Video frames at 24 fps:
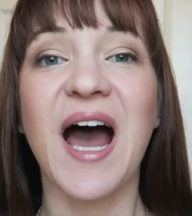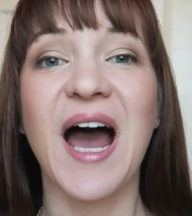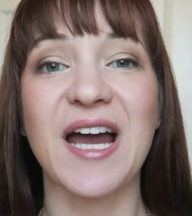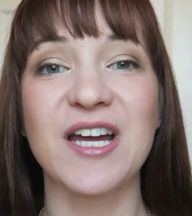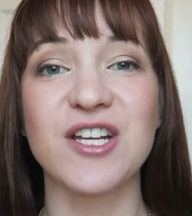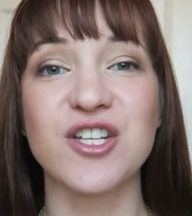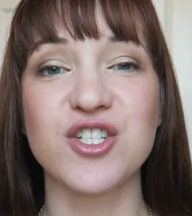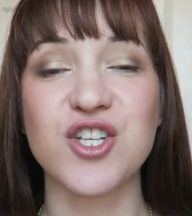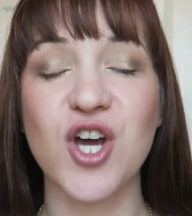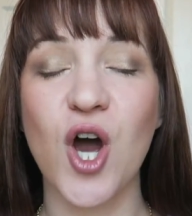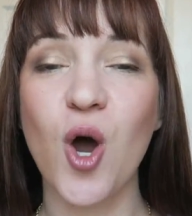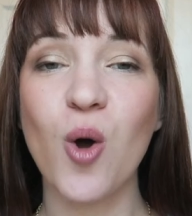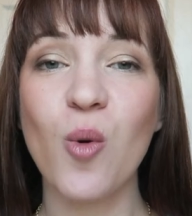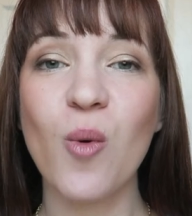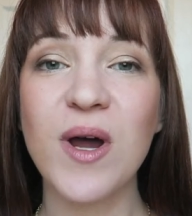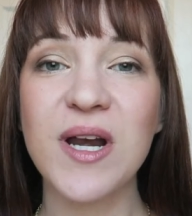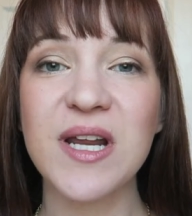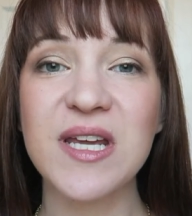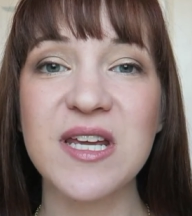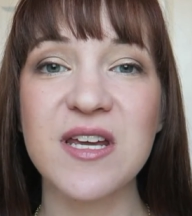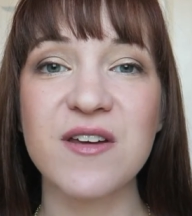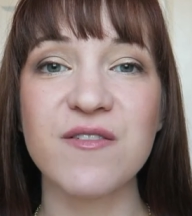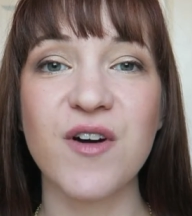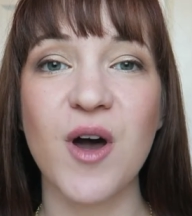I don't
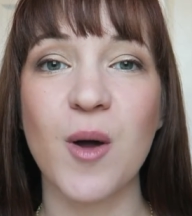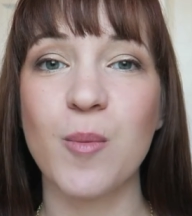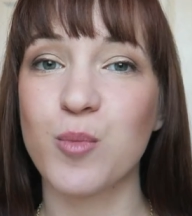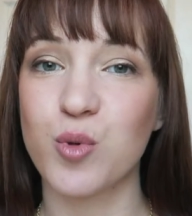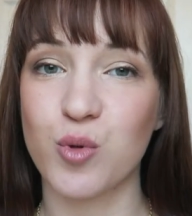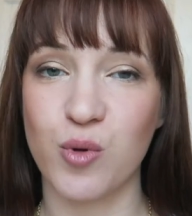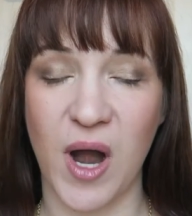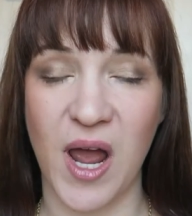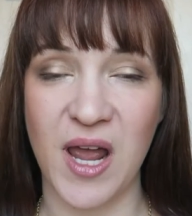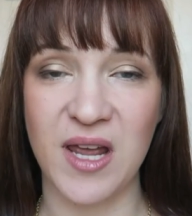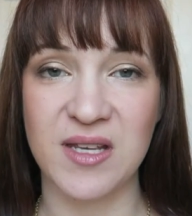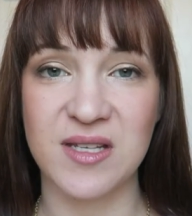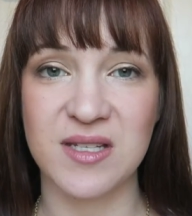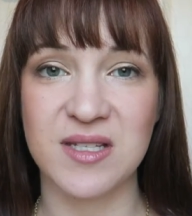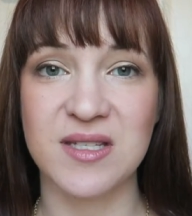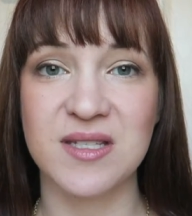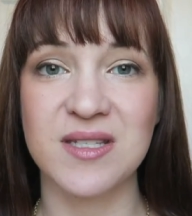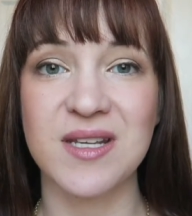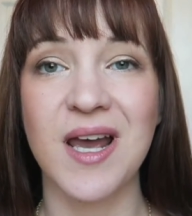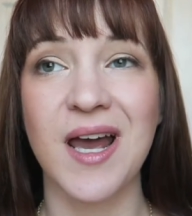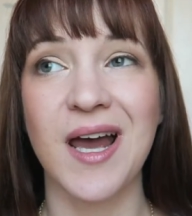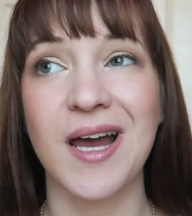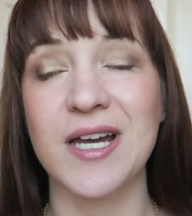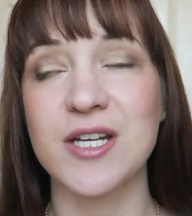want to give up
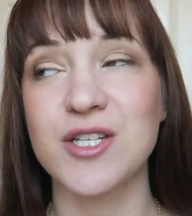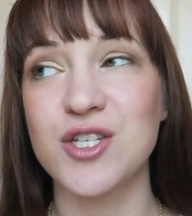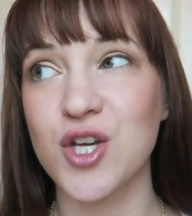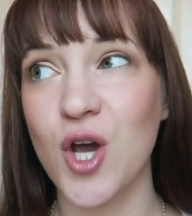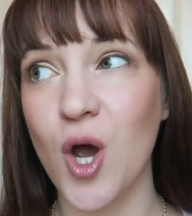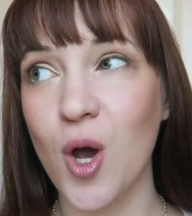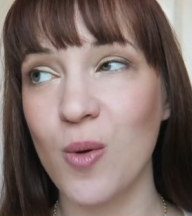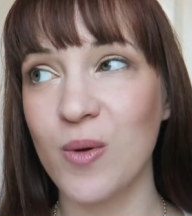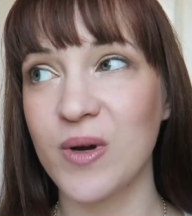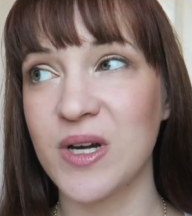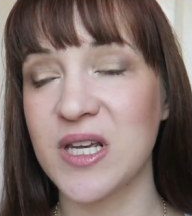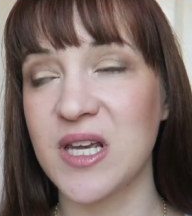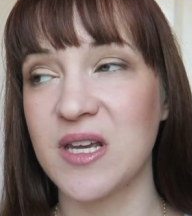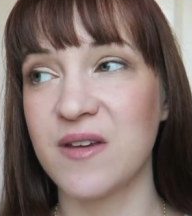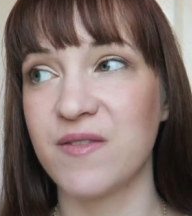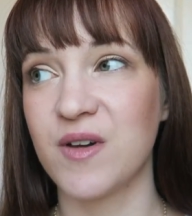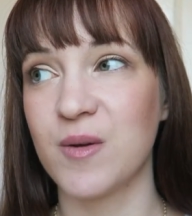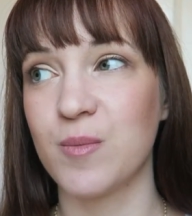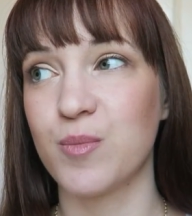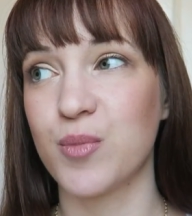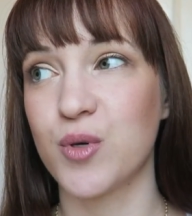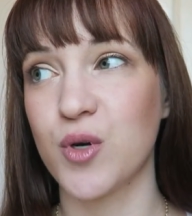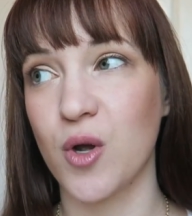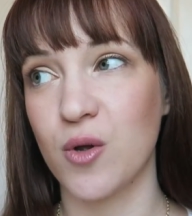rice, I don't want to give
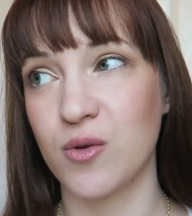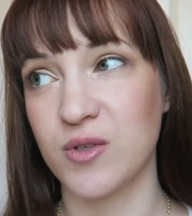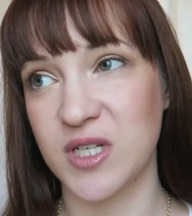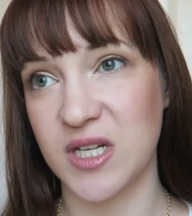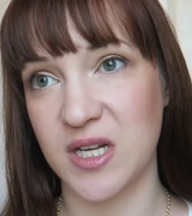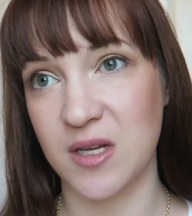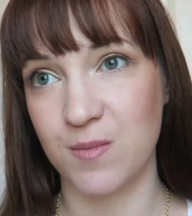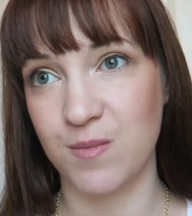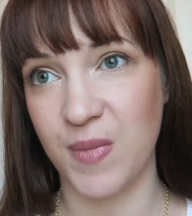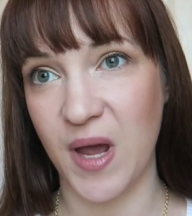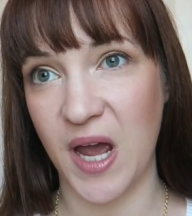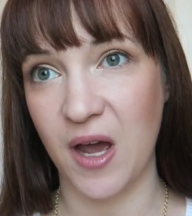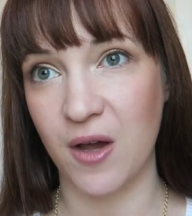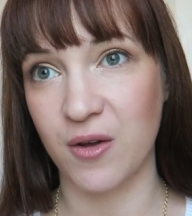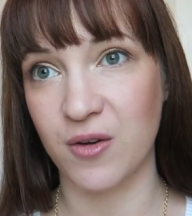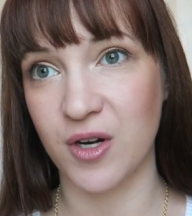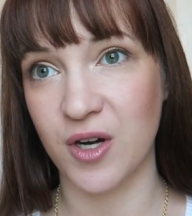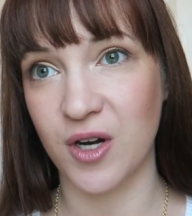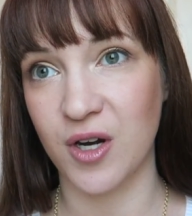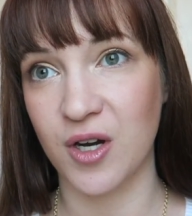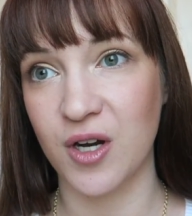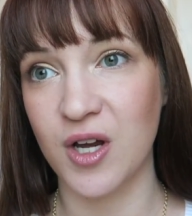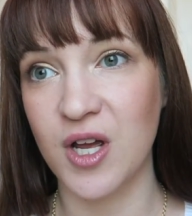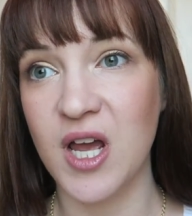up protein
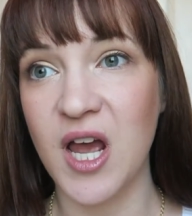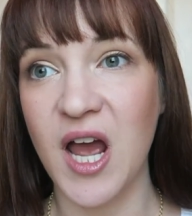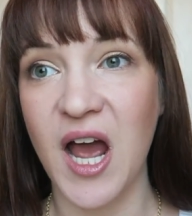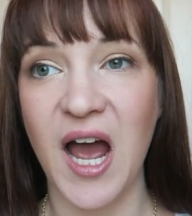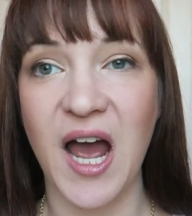powder,